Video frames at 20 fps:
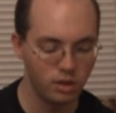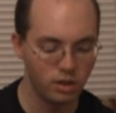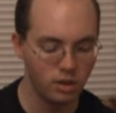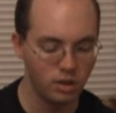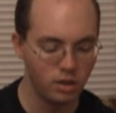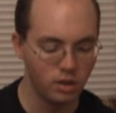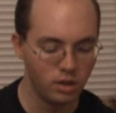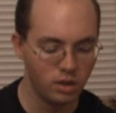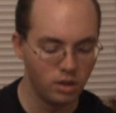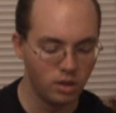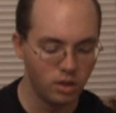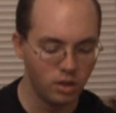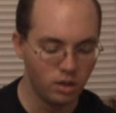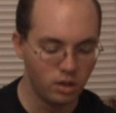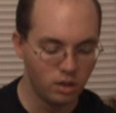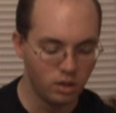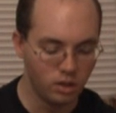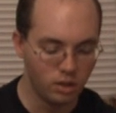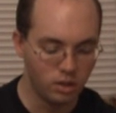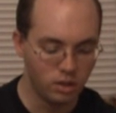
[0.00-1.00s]

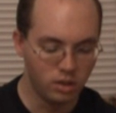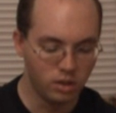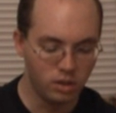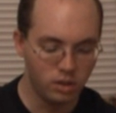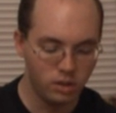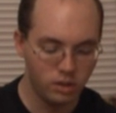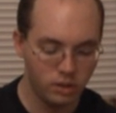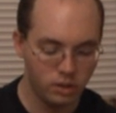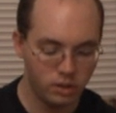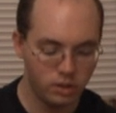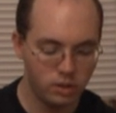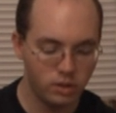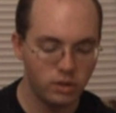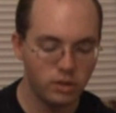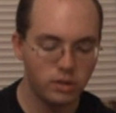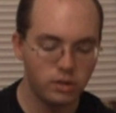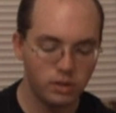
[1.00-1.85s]
No one is speaking in this clip.